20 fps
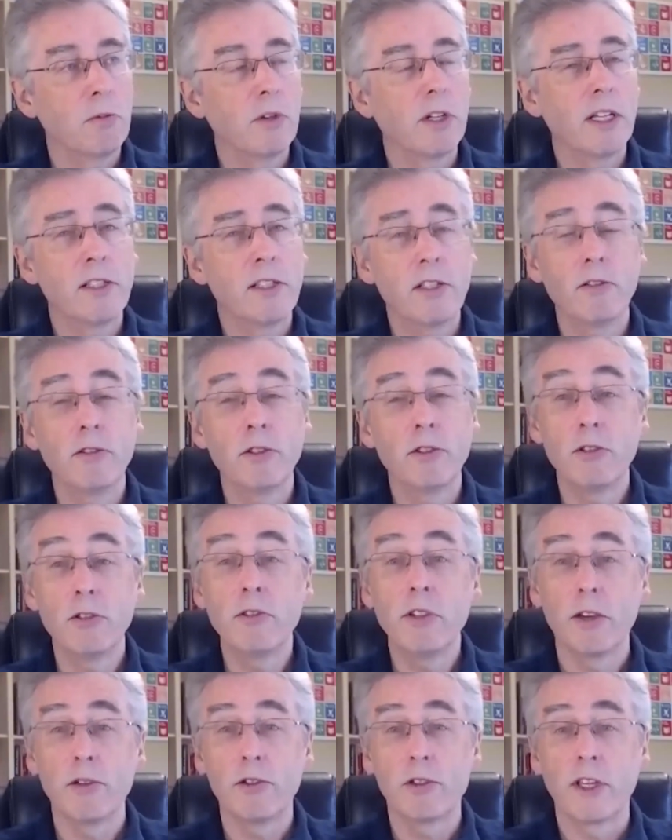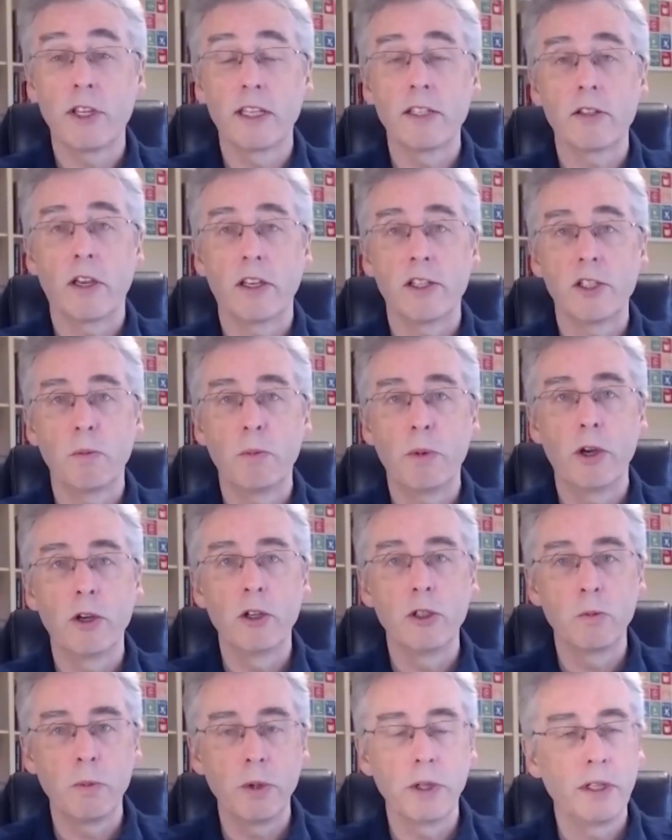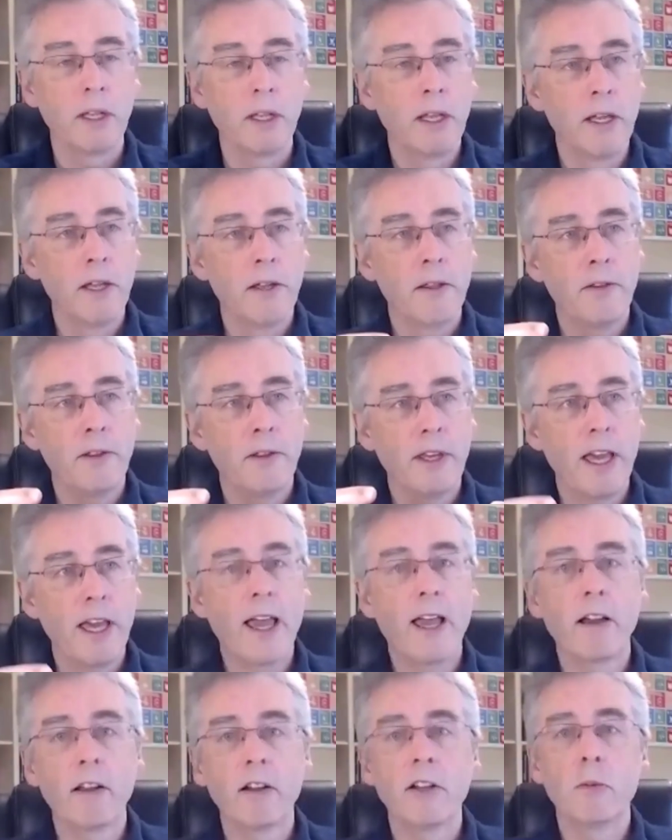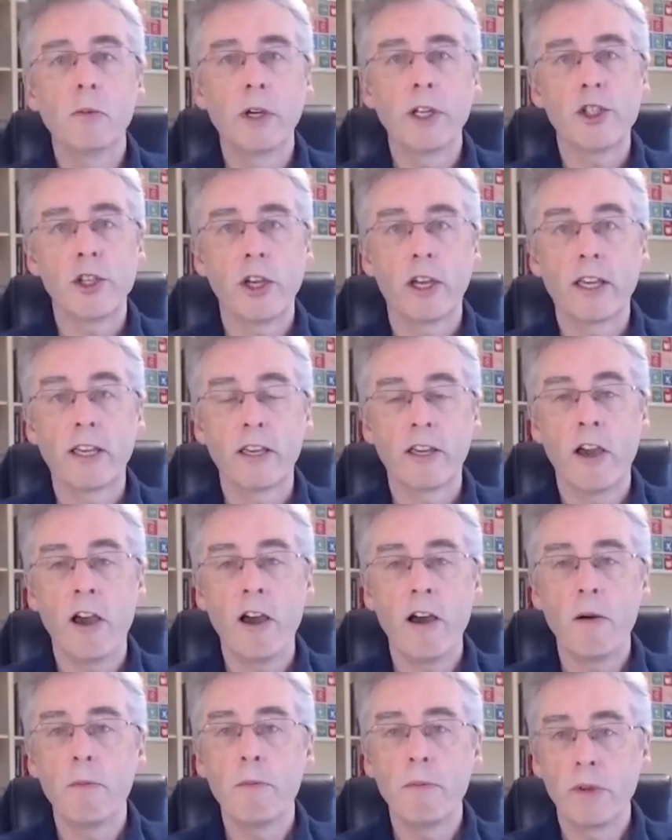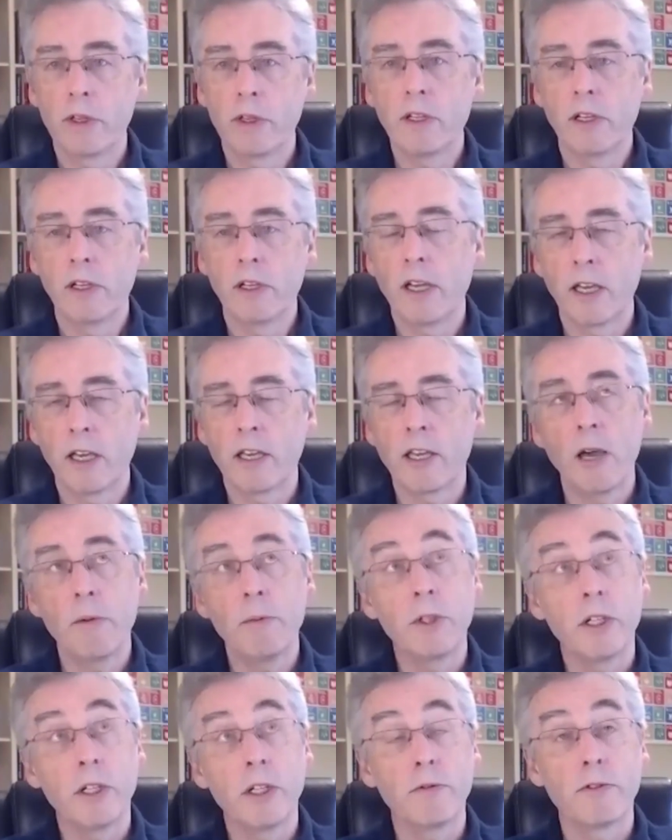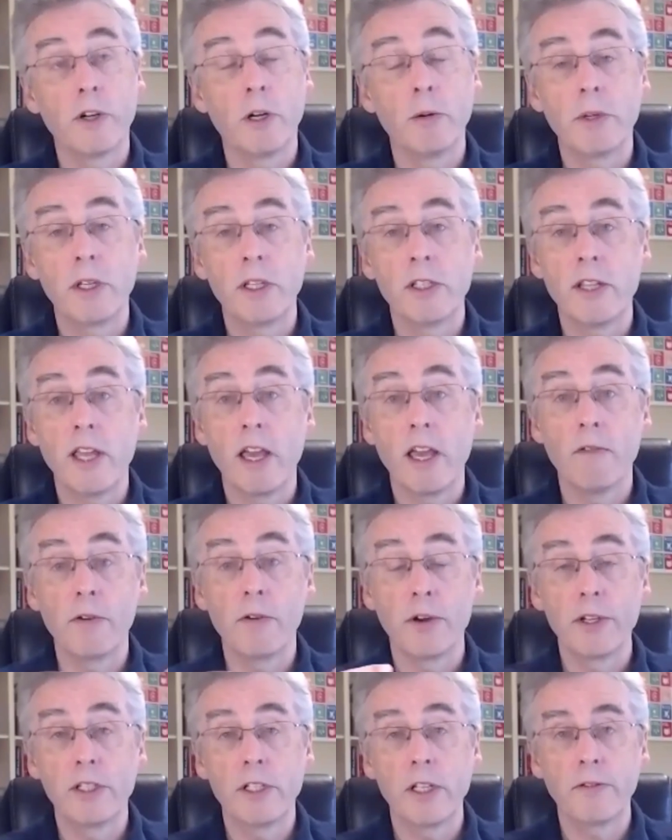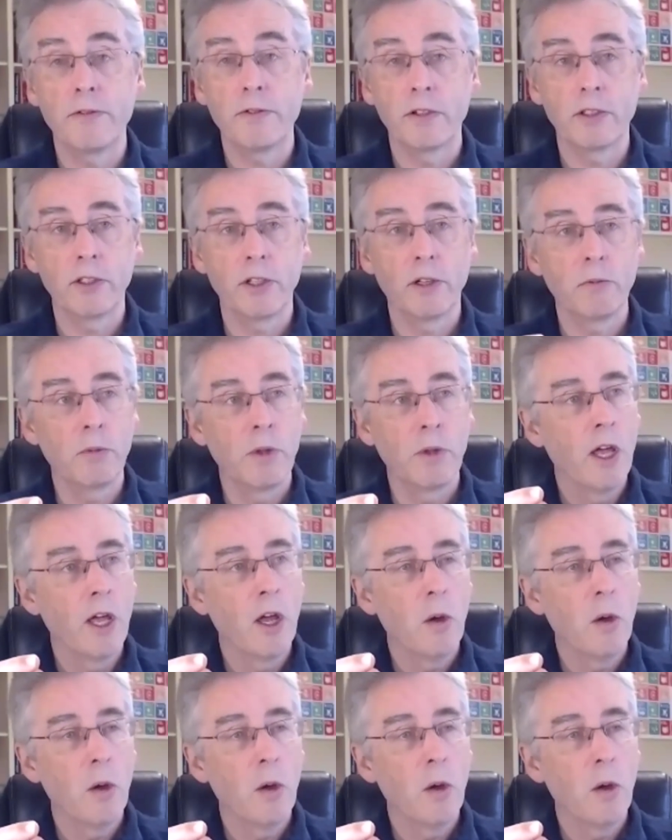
Well, I still do those things, I suppose, but the angle at which I come at it from is now very different.